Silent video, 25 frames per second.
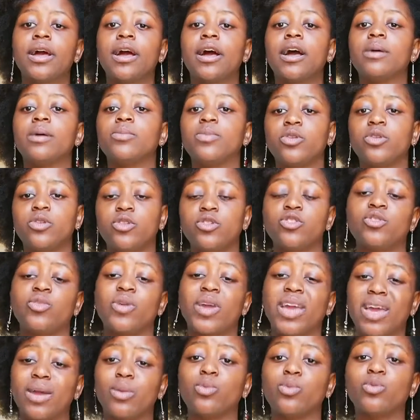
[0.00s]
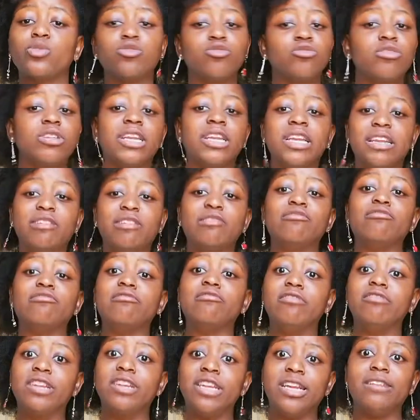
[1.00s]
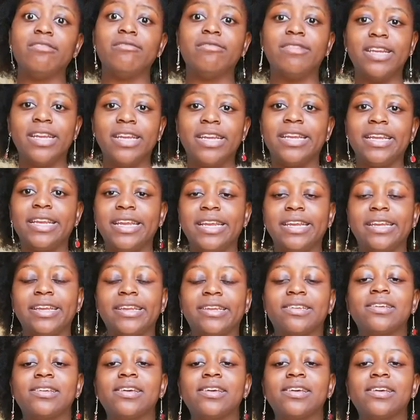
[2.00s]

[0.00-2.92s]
because your hair will really need it.